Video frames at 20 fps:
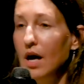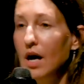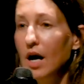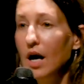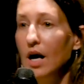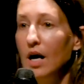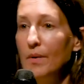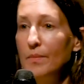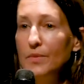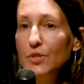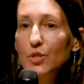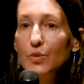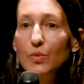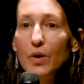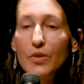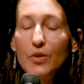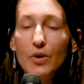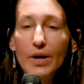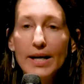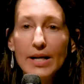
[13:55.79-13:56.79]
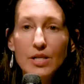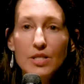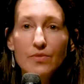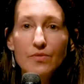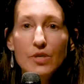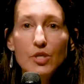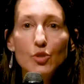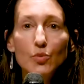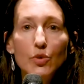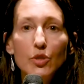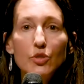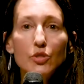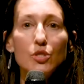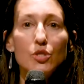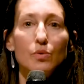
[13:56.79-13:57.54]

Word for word: um, to other individuals,